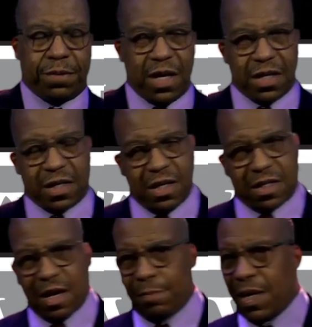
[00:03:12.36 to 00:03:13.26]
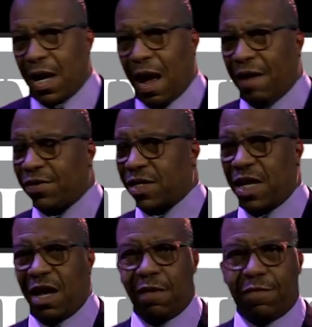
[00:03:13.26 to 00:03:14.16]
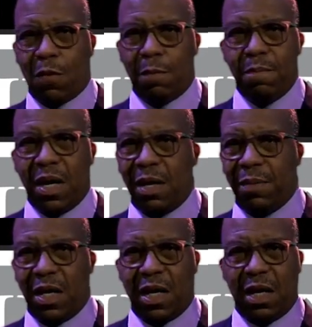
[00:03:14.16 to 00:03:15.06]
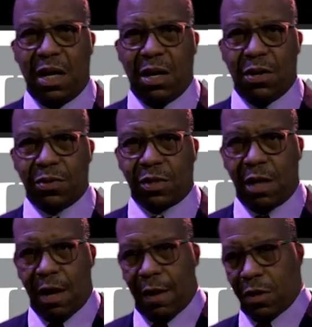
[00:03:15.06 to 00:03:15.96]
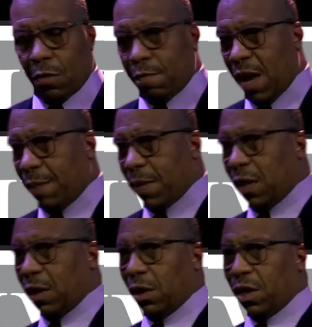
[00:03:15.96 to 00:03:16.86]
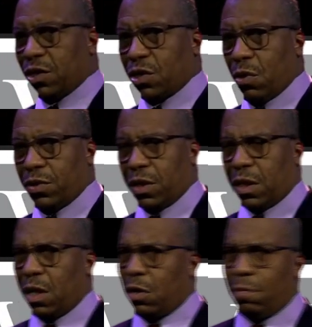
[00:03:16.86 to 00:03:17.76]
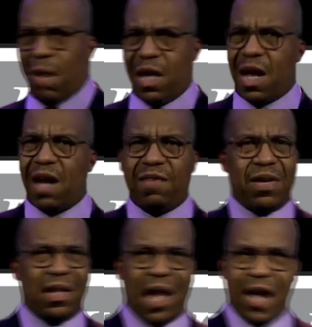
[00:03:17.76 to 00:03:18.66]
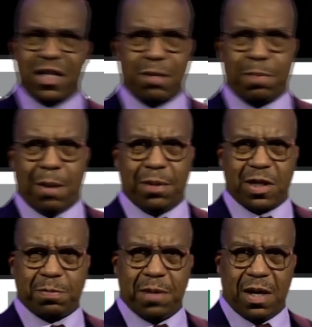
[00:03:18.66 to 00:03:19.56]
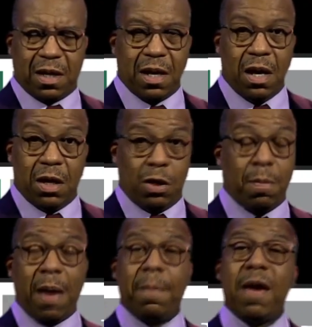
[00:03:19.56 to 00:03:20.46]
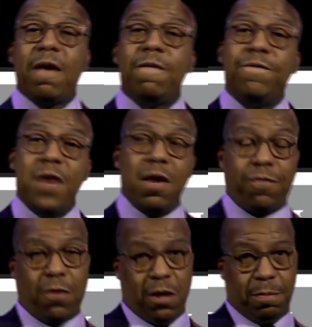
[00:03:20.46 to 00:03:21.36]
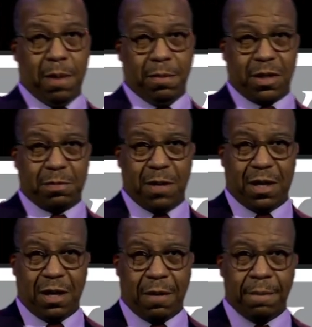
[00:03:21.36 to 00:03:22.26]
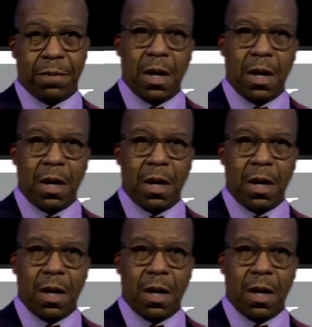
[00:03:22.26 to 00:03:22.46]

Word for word: This is something I've seen for many, many years. You may be a little uncertain. You may not even like to public speak. You may be fearful of public speaking.